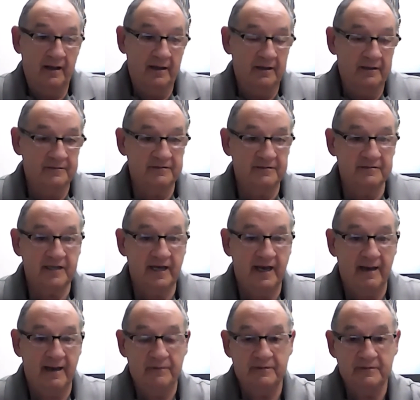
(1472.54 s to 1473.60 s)
It just
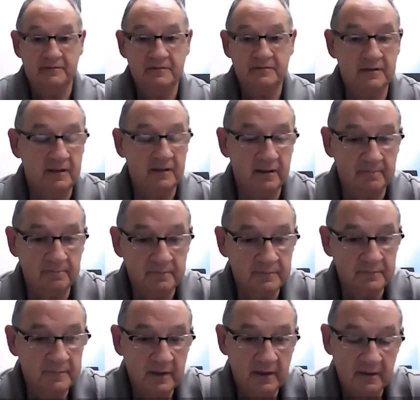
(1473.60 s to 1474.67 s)
happens, and
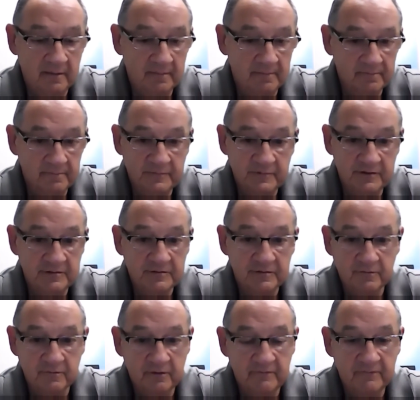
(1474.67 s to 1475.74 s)
I'm just
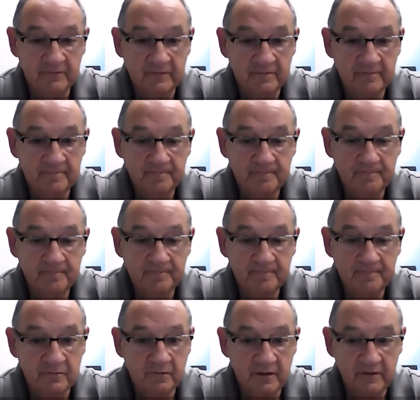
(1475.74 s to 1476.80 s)
so grateful.
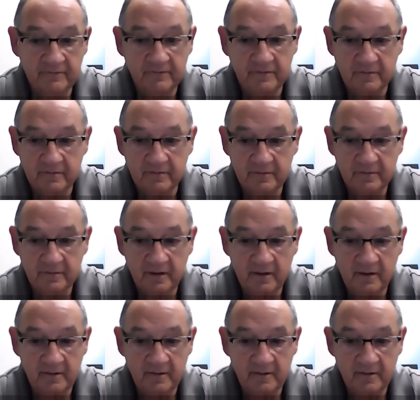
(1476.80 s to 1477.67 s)
Just so grateful.